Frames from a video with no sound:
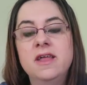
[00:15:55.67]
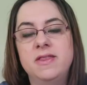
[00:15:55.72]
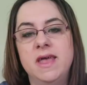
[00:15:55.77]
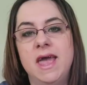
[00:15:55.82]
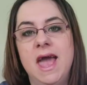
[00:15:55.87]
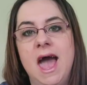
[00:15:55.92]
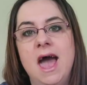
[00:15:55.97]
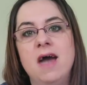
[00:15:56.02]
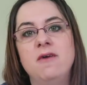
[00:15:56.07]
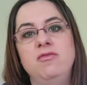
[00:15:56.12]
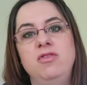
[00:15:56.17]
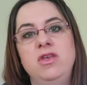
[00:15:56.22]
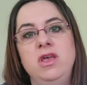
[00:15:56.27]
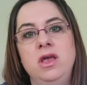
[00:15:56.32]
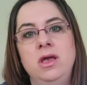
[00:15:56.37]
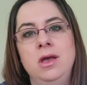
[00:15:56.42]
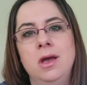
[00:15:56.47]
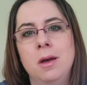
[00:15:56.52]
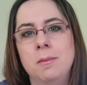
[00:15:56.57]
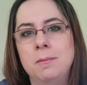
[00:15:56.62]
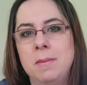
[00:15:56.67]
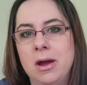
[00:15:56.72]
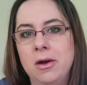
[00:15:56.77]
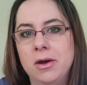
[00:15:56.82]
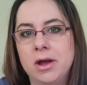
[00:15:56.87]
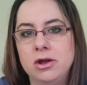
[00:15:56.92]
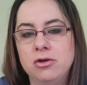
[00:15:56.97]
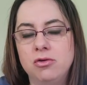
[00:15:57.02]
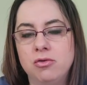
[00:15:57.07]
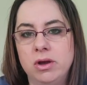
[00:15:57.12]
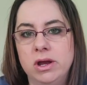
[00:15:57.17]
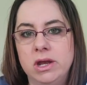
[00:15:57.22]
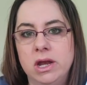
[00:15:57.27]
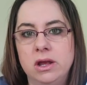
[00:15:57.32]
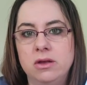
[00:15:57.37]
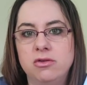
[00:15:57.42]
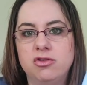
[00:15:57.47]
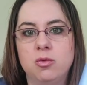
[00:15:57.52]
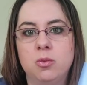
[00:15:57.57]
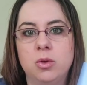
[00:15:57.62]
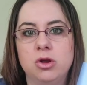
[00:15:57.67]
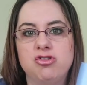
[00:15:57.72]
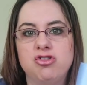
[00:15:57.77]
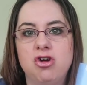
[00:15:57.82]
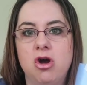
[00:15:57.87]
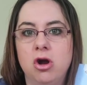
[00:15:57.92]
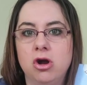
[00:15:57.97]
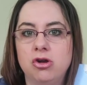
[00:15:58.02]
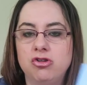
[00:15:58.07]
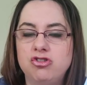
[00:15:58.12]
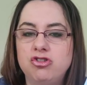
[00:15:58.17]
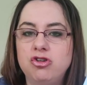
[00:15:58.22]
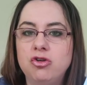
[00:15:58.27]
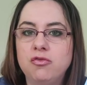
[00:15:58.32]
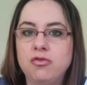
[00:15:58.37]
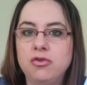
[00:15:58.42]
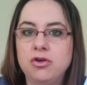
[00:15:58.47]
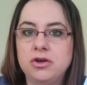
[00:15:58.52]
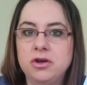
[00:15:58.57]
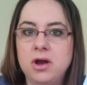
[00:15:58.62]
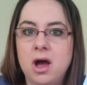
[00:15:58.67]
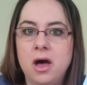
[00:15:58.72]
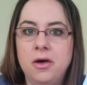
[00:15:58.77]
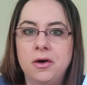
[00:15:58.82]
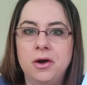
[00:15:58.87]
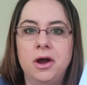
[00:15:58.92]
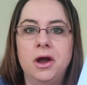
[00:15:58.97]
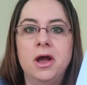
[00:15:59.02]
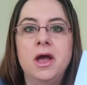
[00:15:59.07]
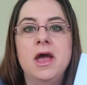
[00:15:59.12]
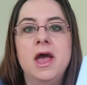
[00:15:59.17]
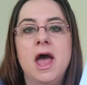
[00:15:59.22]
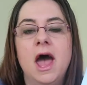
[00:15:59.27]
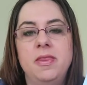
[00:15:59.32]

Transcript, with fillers: They have the American Greetings, which are $2 for $1.